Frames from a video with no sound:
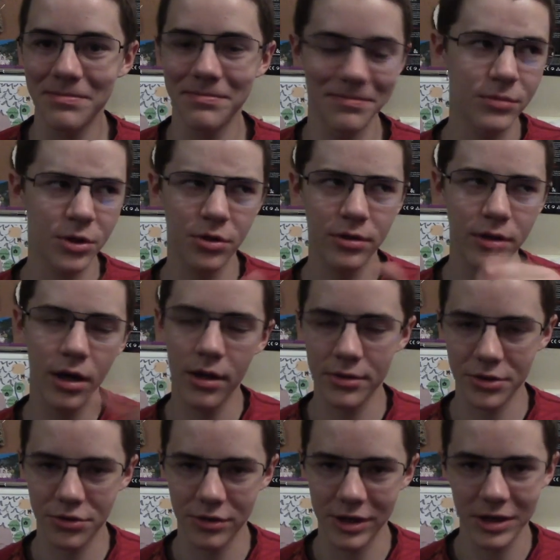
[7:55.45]
There are other
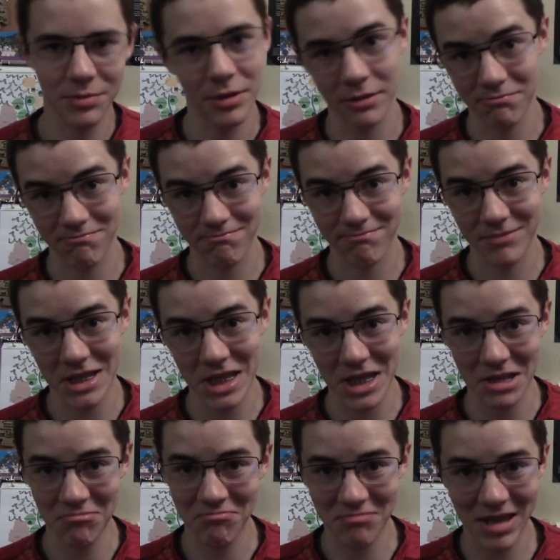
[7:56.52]
strings, but
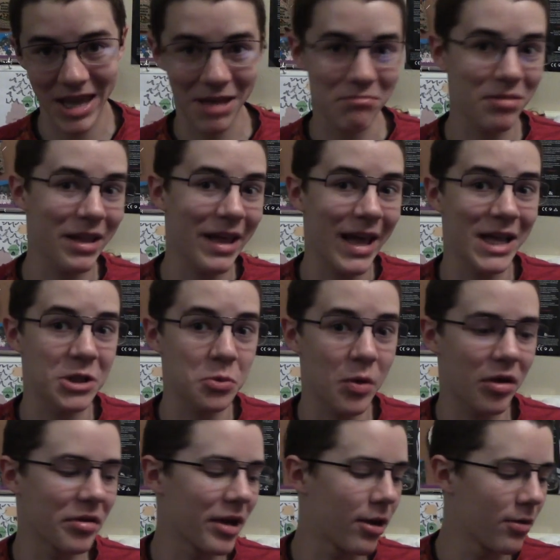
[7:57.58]
he can't play as well
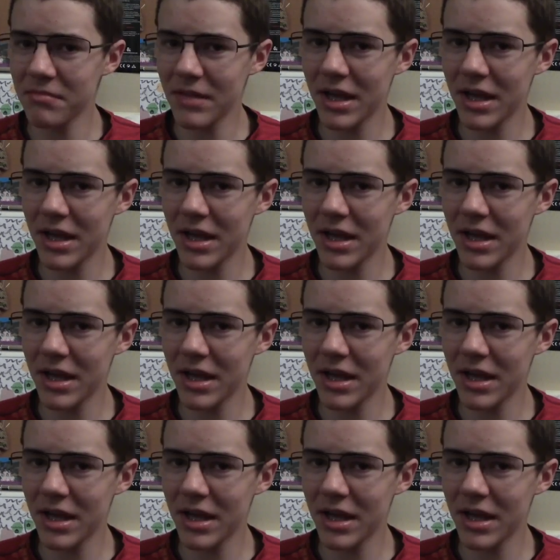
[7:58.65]
now.